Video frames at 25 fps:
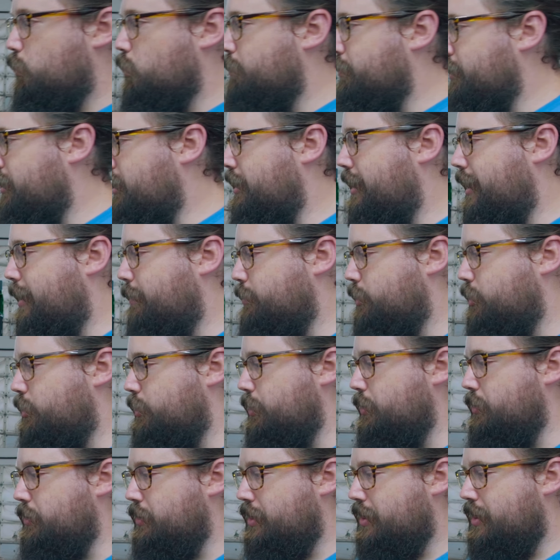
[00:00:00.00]
four player games
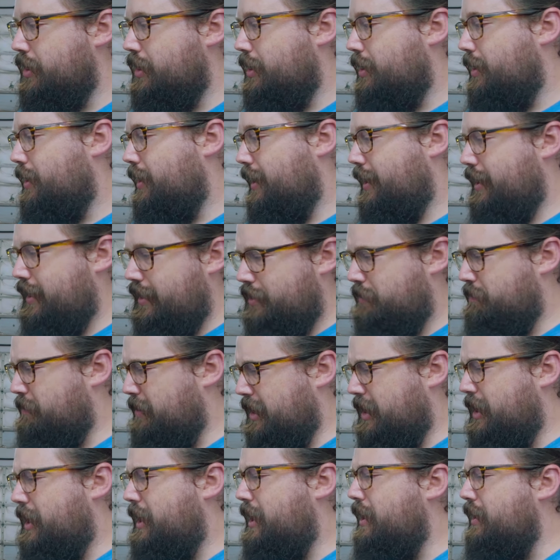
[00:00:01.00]
too, and it's
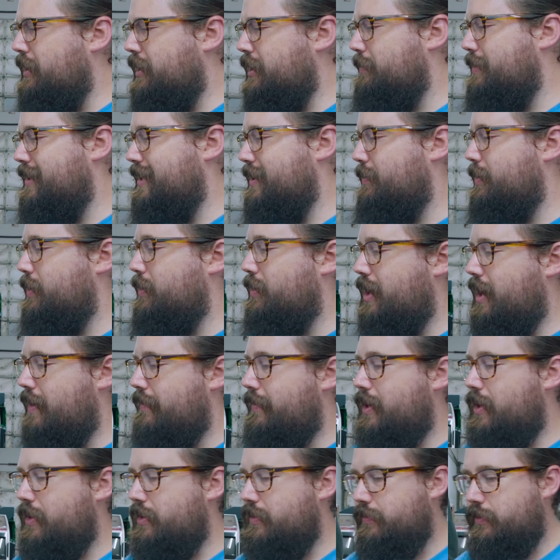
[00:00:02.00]
been killing me that we don't
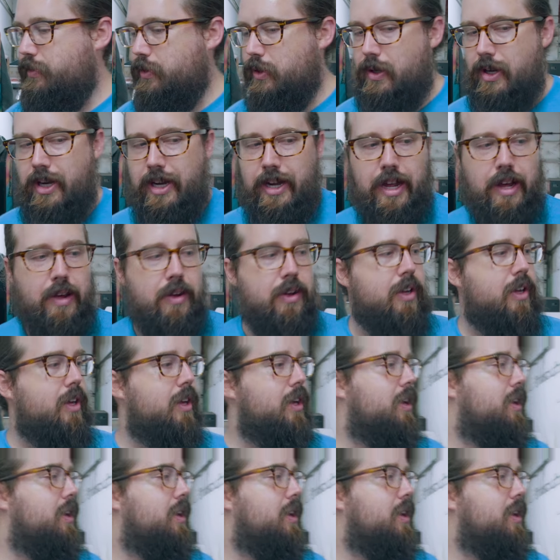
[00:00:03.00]
have it on the floor right now.